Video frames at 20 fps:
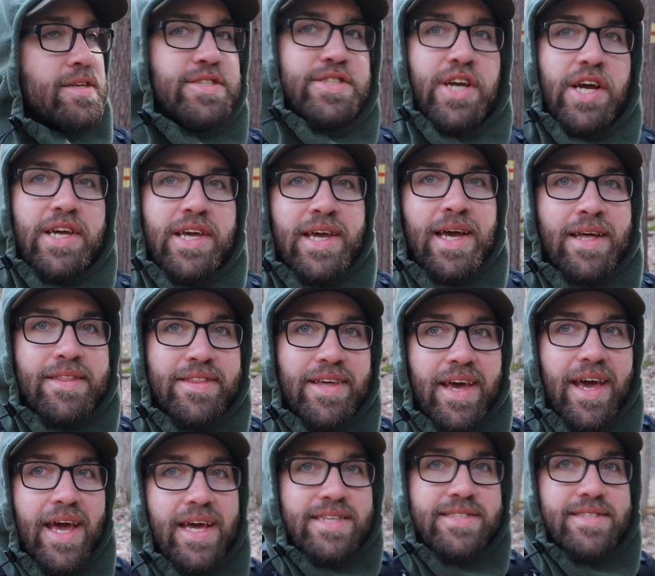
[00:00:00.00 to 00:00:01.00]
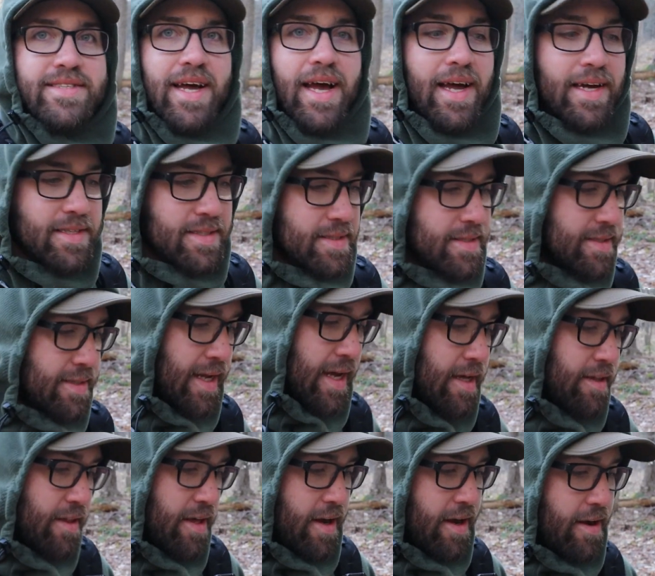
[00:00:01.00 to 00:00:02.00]
checking out the Haystacks
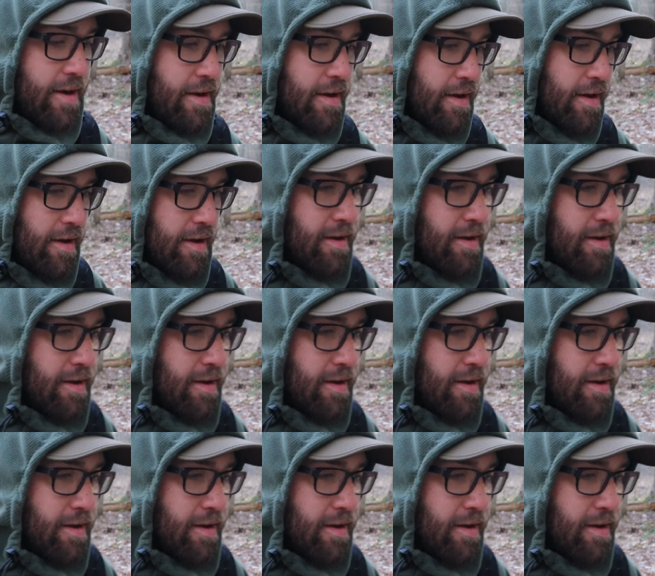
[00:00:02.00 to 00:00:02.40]
down there.